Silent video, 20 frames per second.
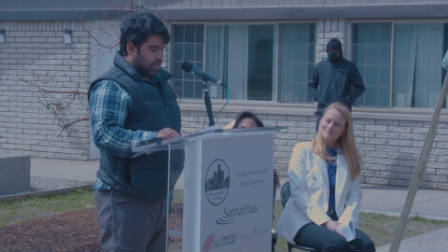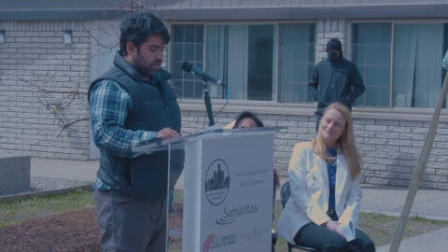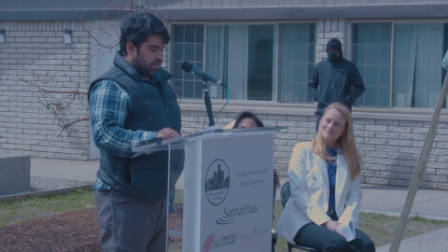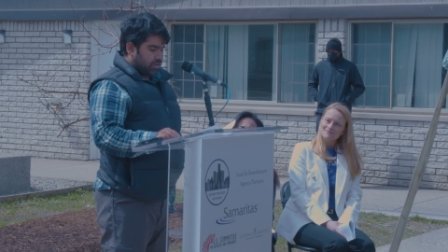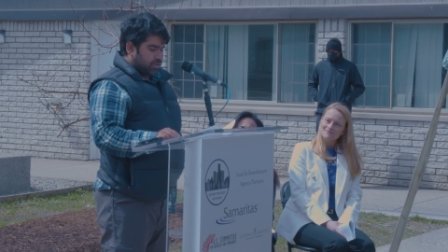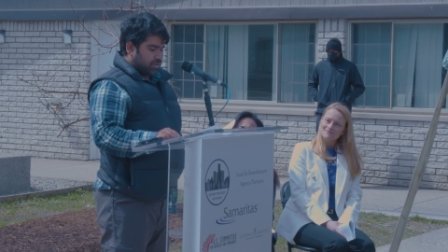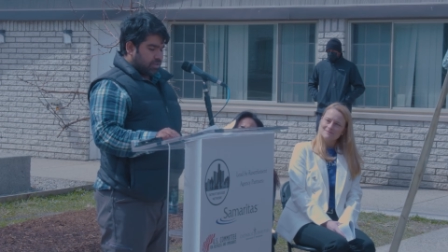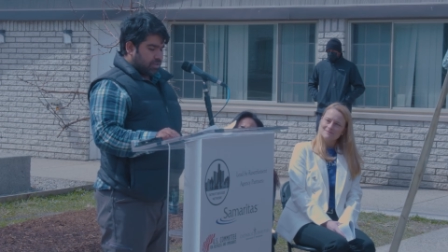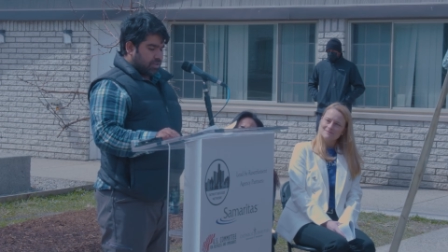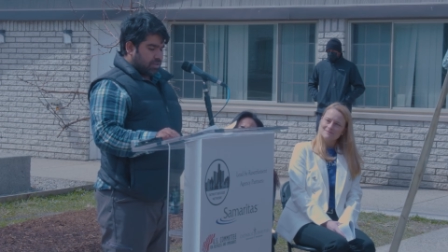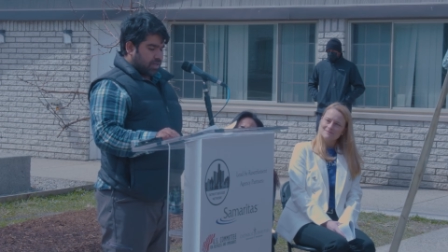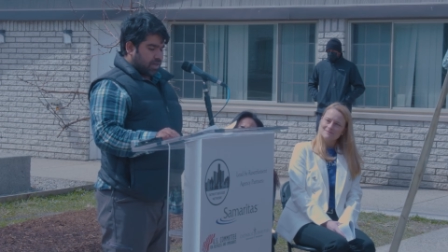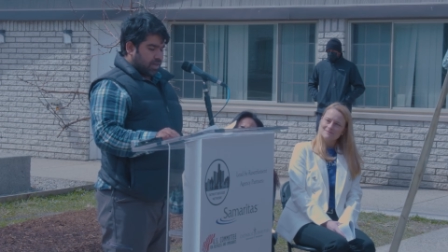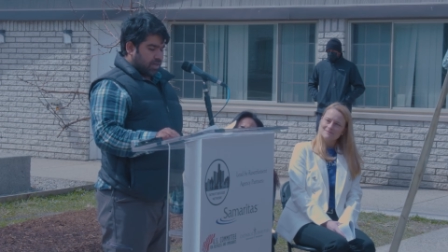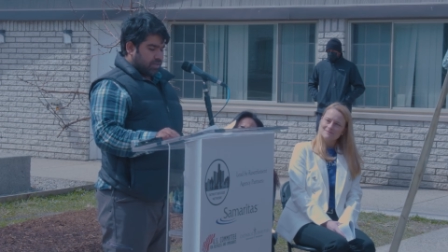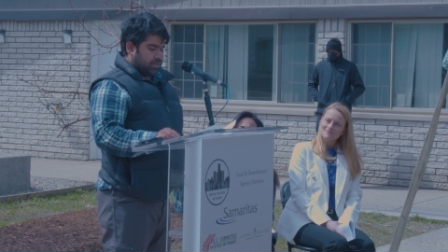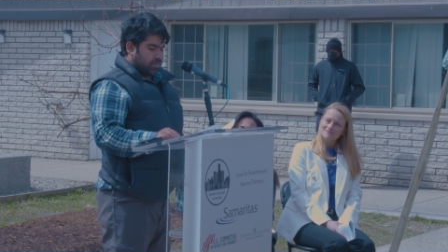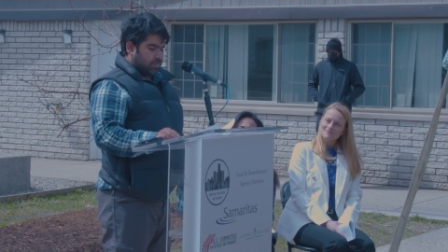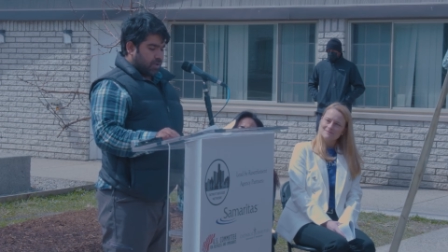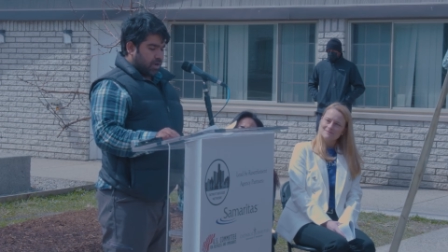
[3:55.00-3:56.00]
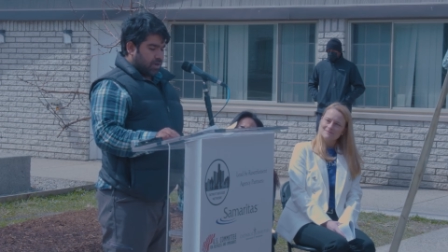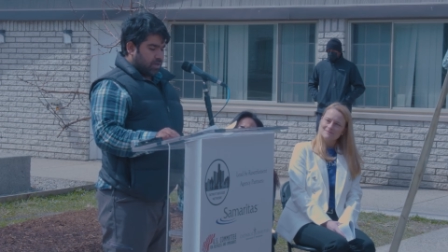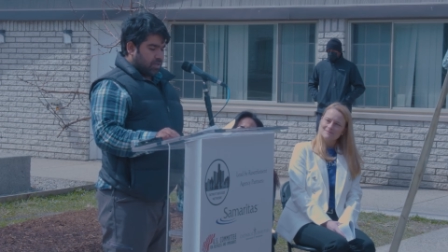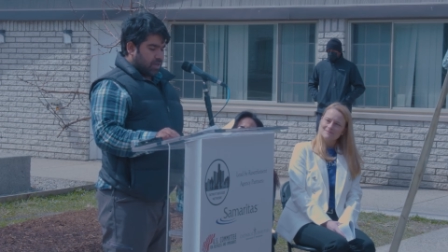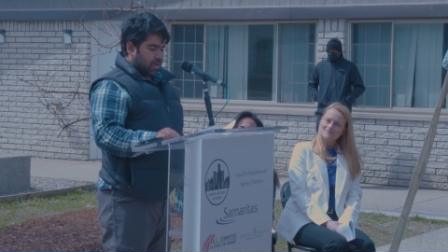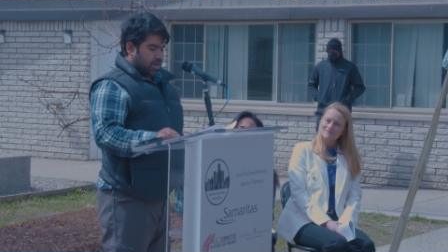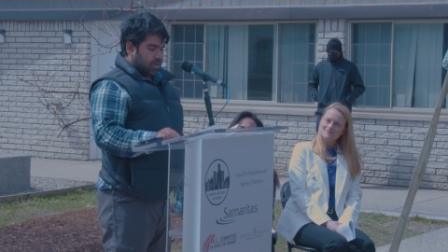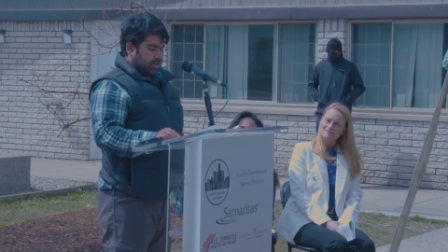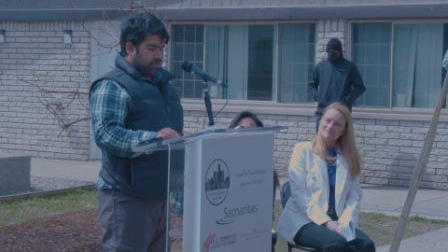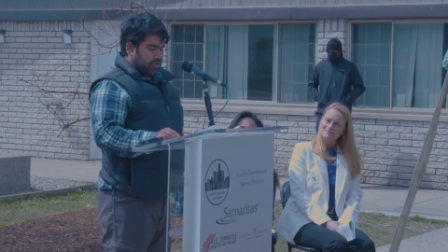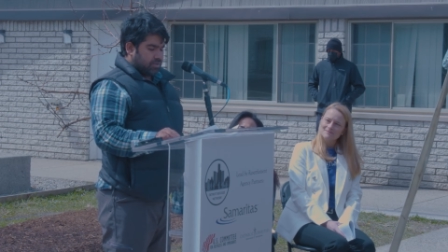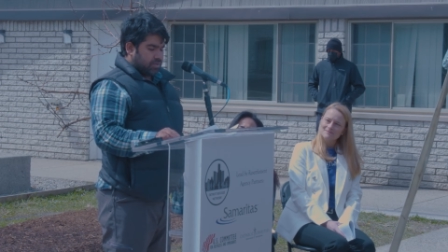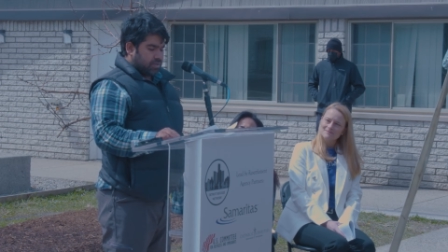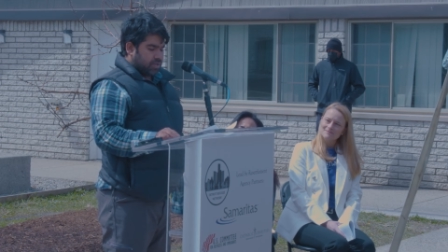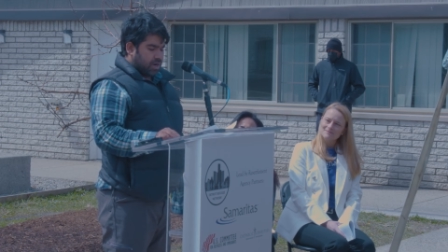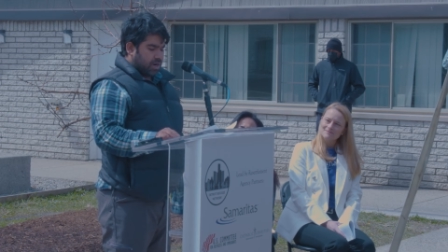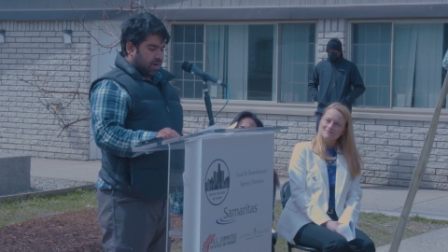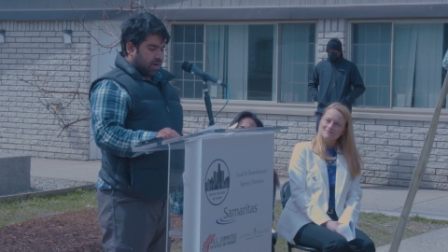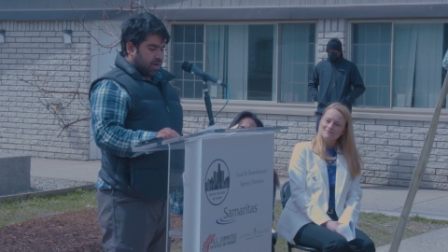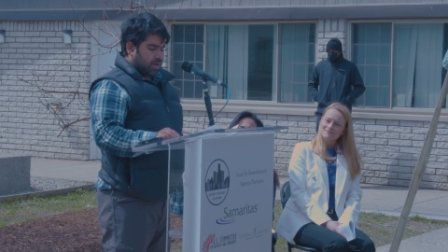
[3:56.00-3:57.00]
agencies like Samaritans,
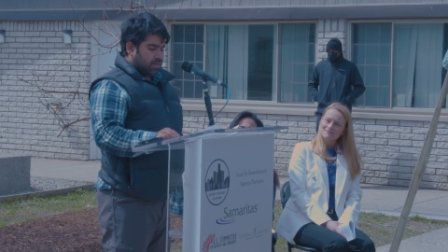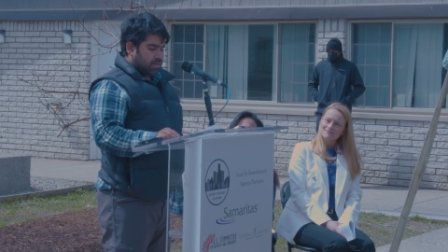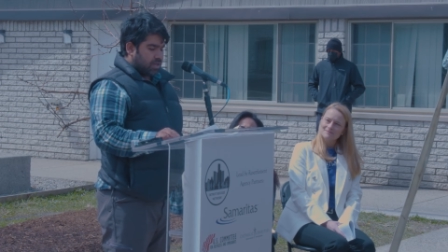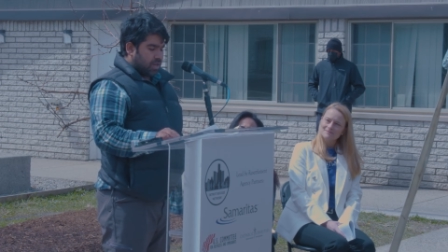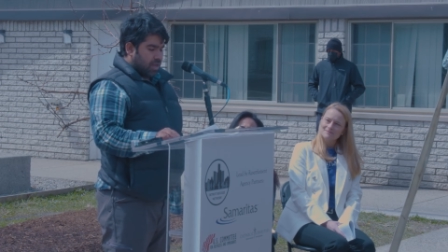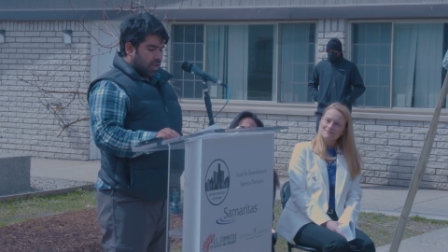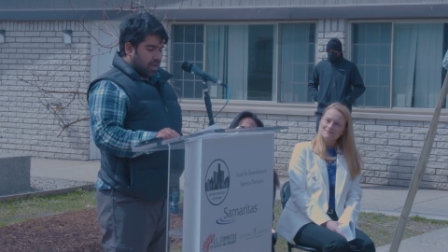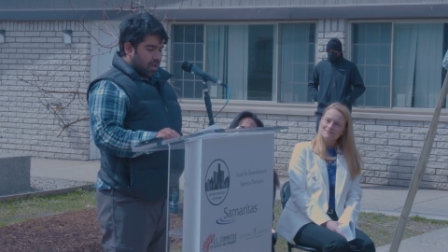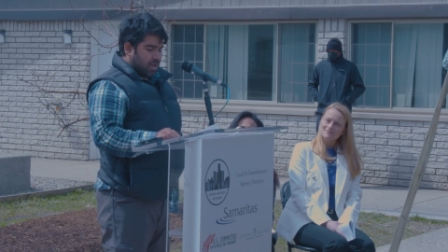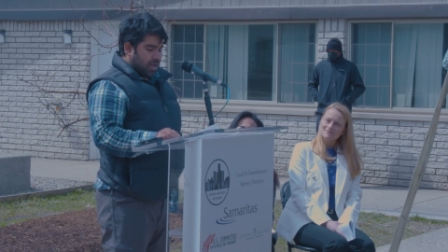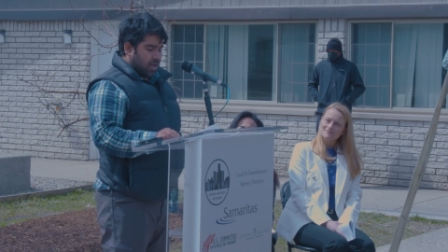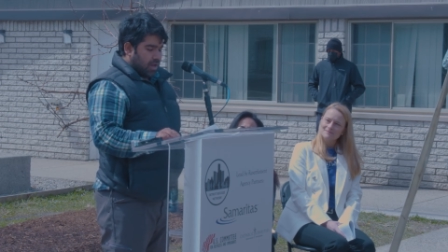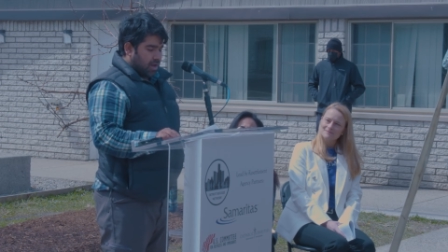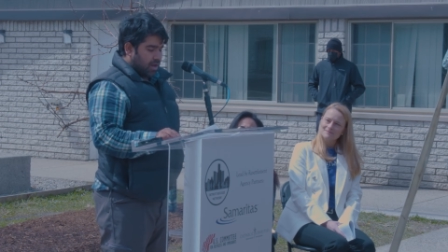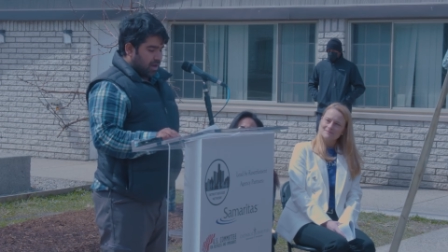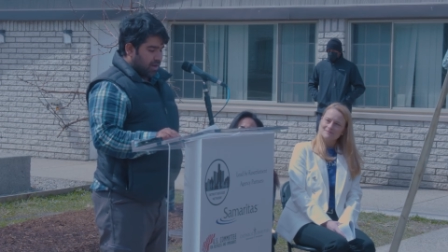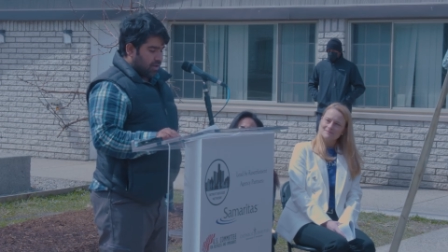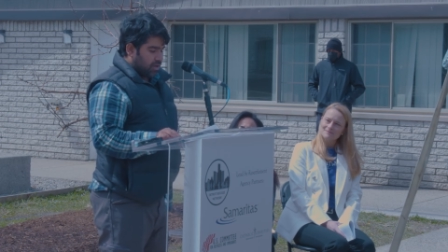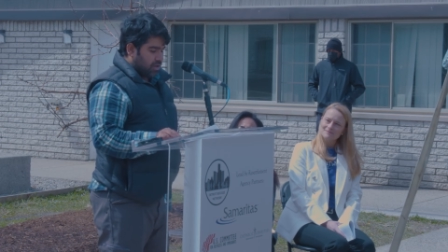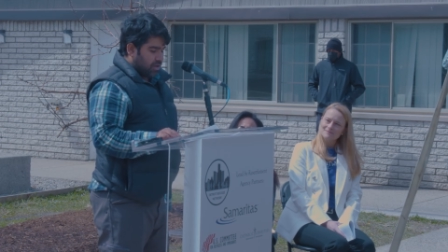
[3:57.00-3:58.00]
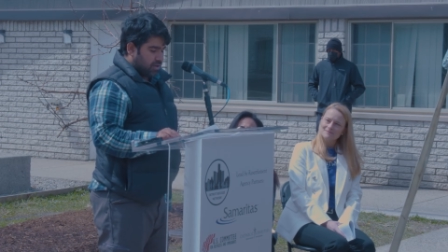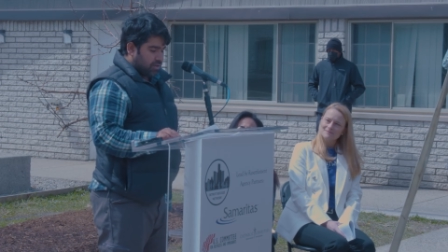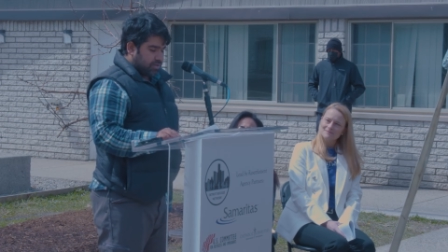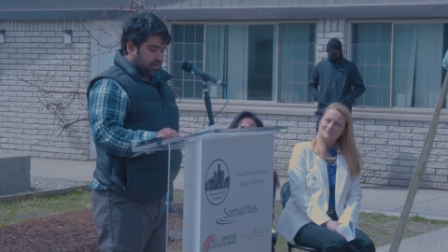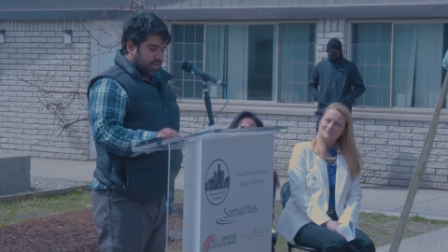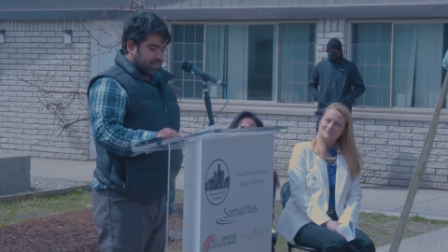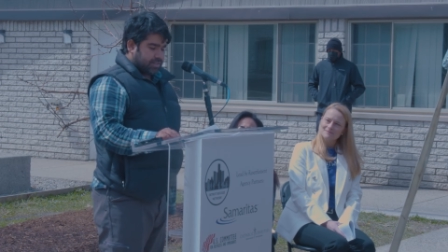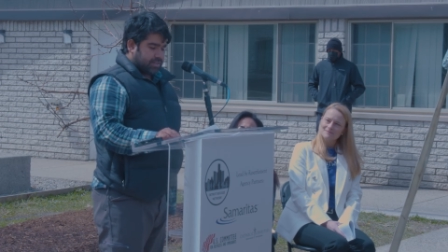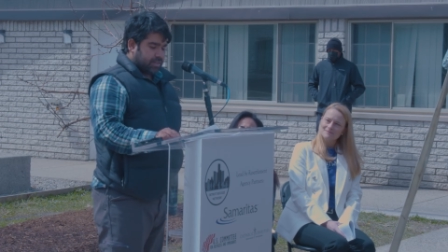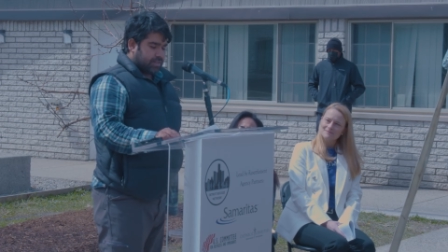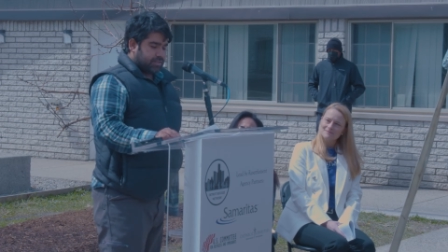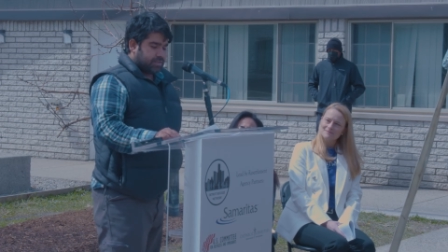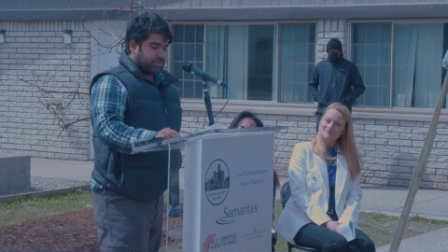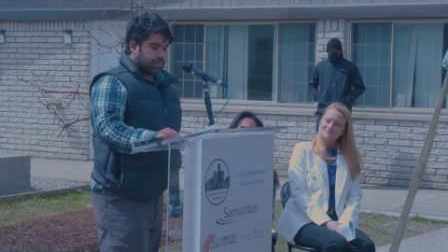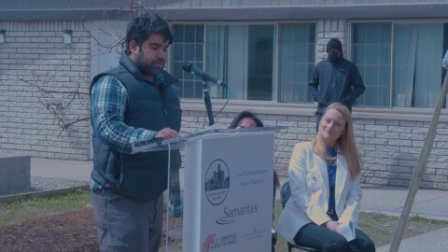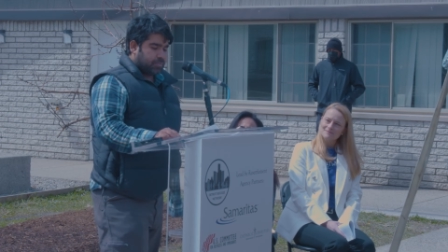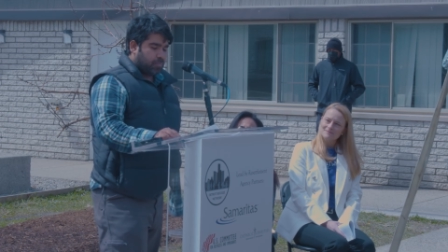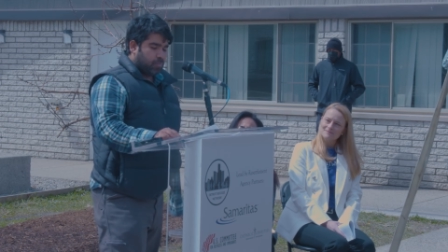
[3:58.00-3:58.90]
USRIs, uh, eager to assist.